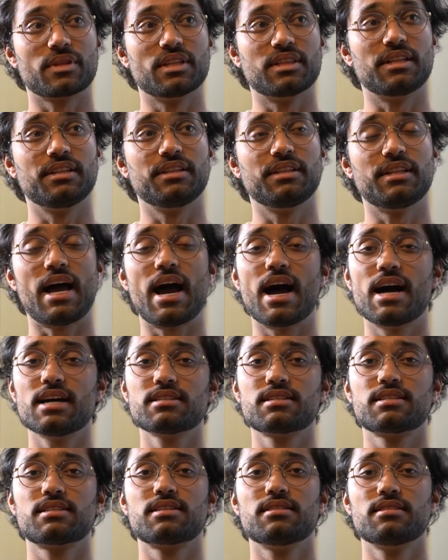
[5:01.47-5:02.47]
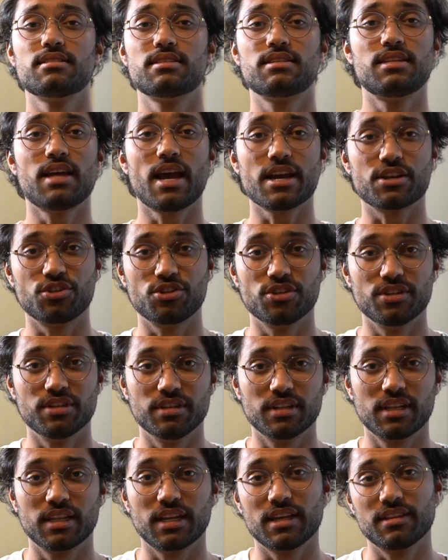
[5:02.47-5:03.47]
The last
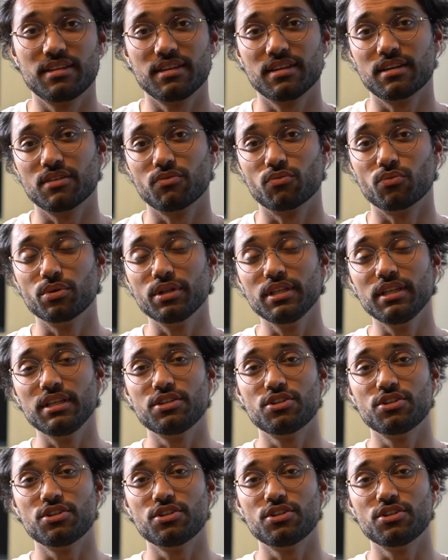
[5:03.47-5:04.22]
section that I think really